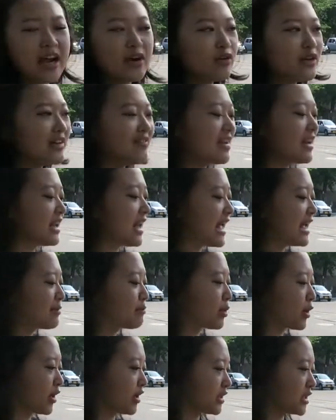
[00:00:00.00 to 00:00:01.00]
I don't even
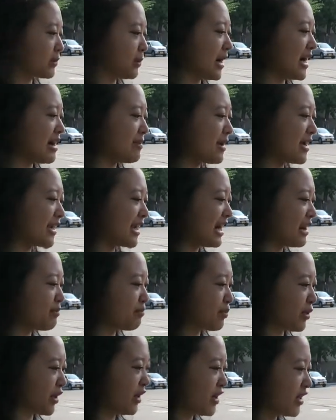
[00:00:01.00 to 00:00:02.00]
like birds. Why am I
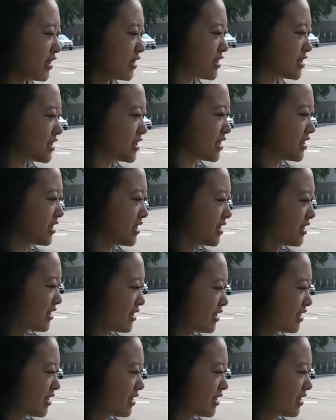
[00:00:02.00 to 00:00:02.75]
getting birds?